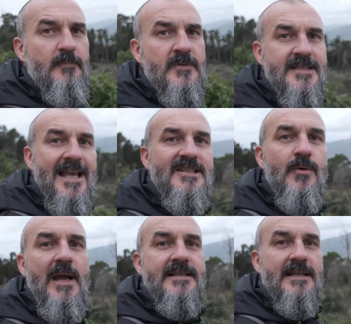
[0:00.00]
set to
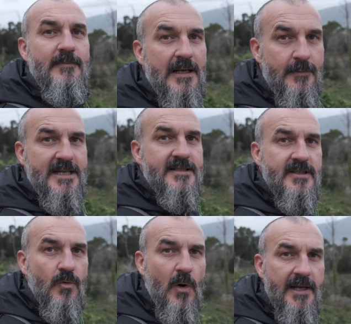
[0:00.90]
18mm,
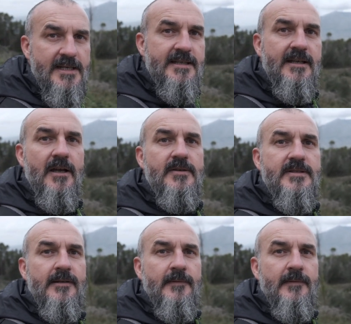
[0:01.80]
the widest it goes.